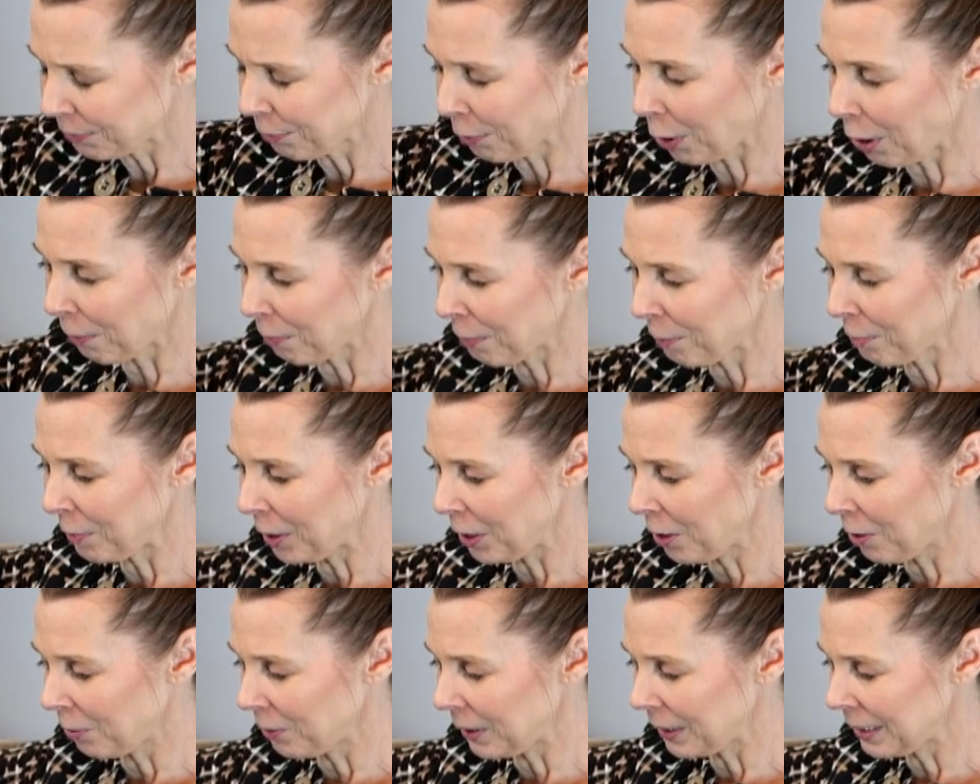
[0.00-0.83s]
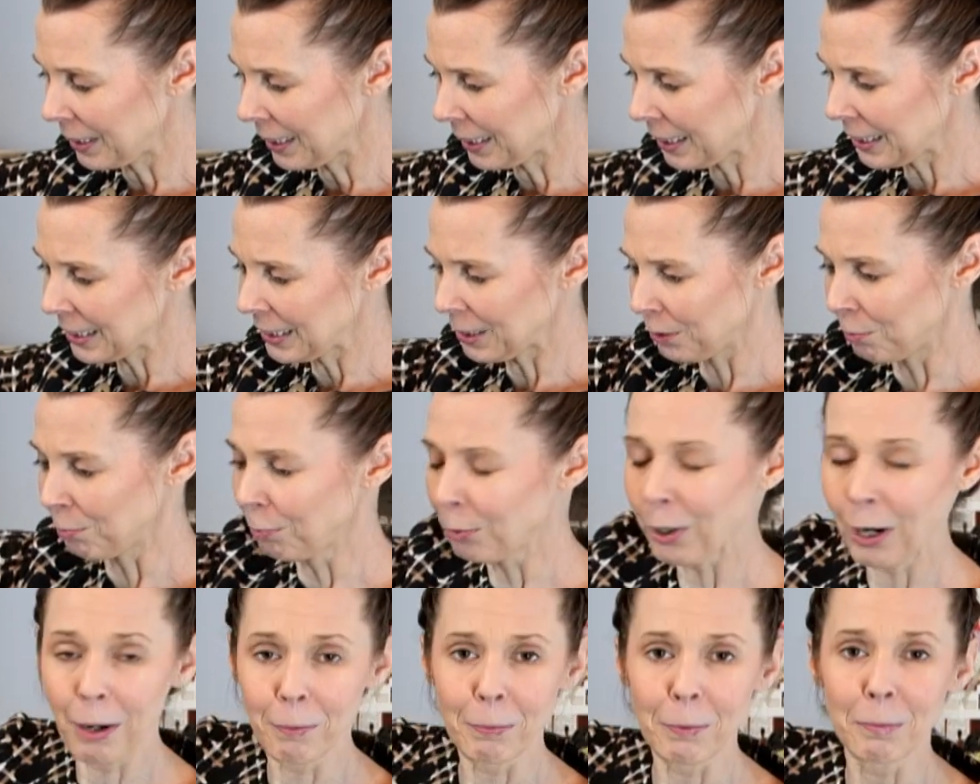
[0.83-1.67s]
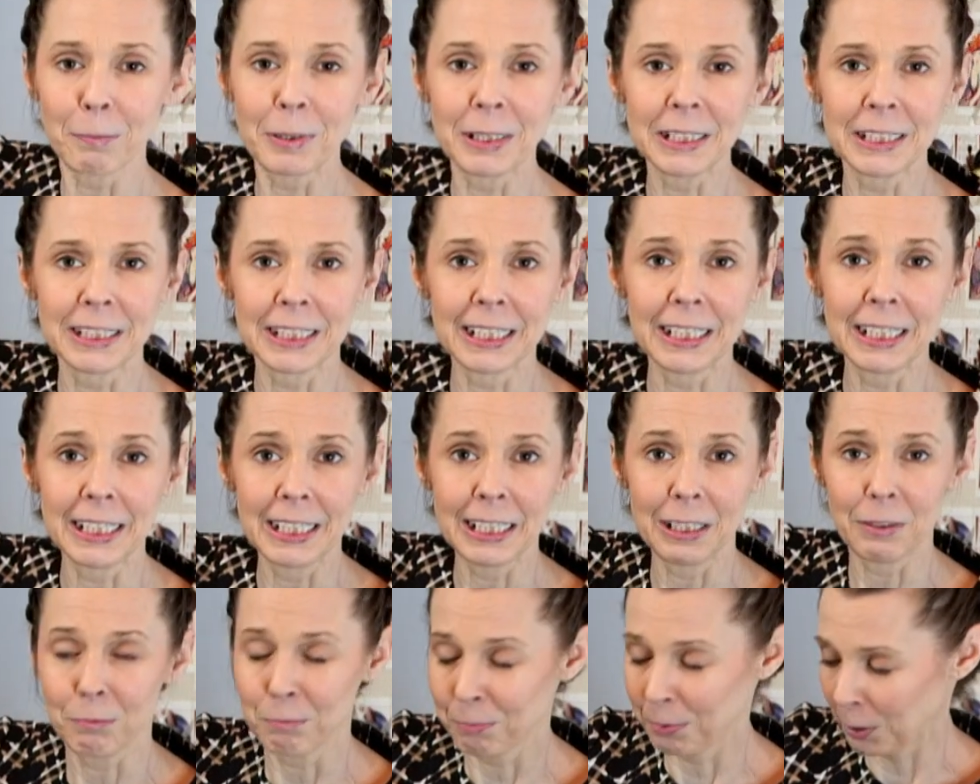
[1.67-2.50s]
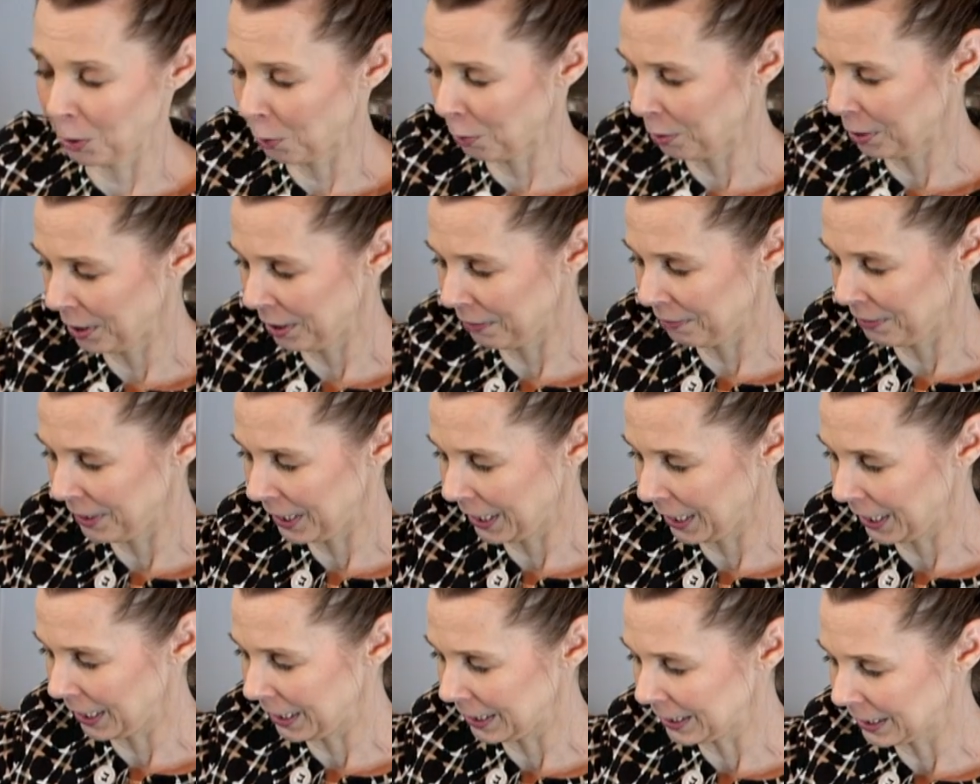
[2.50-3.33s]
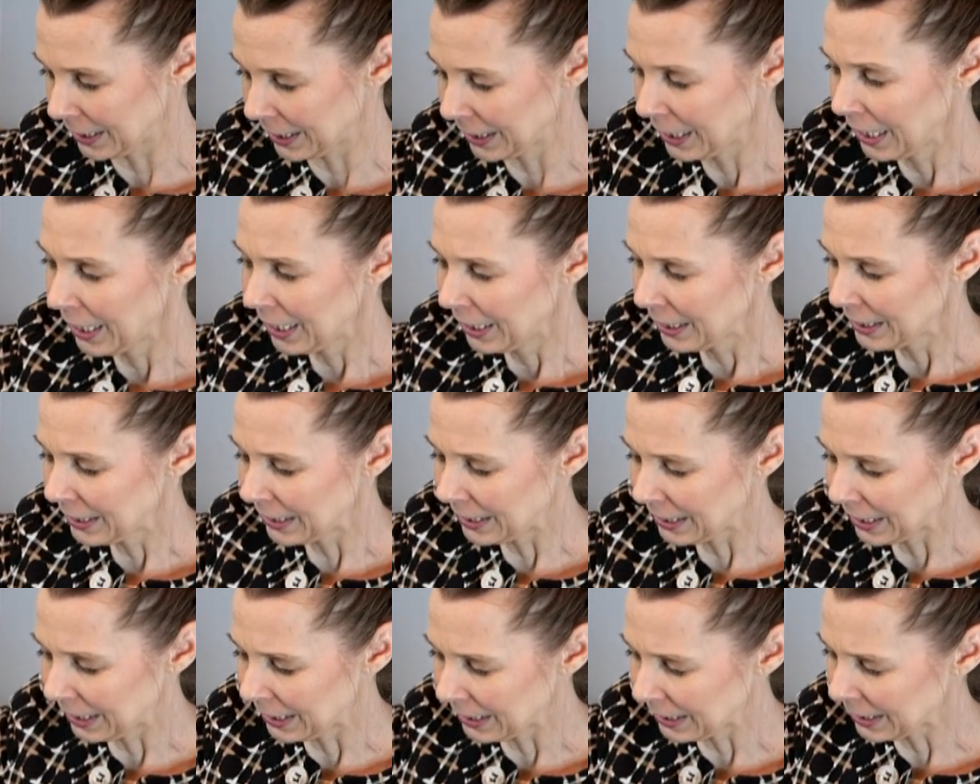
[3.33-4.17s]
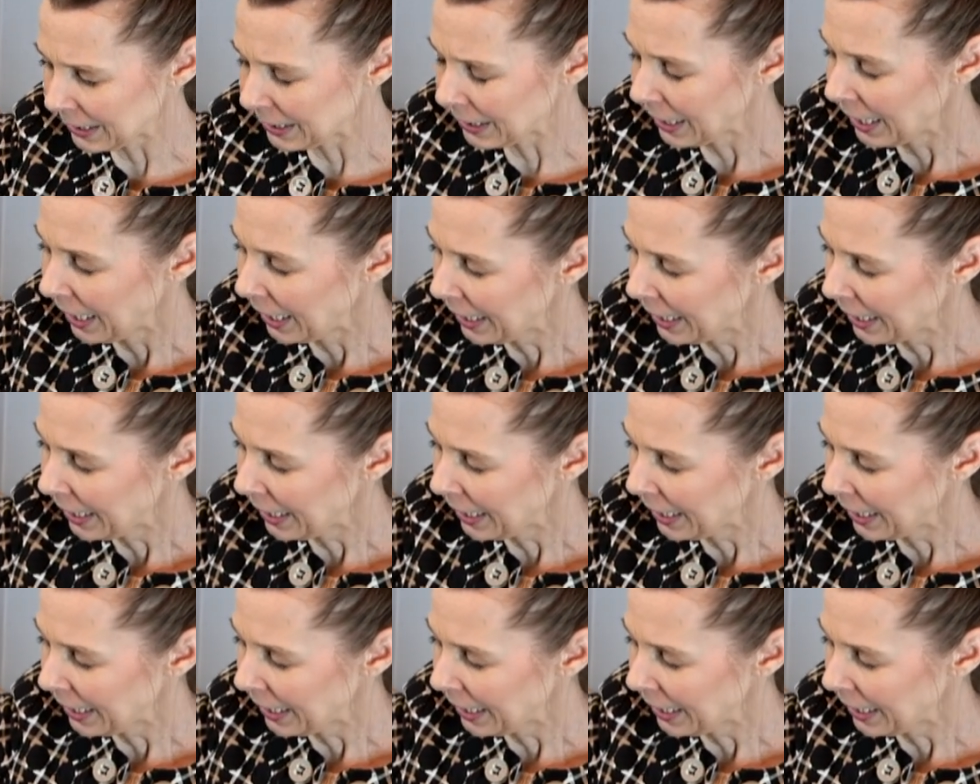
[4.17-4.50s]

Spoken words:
probably owning this, and probably didn't need both of these since,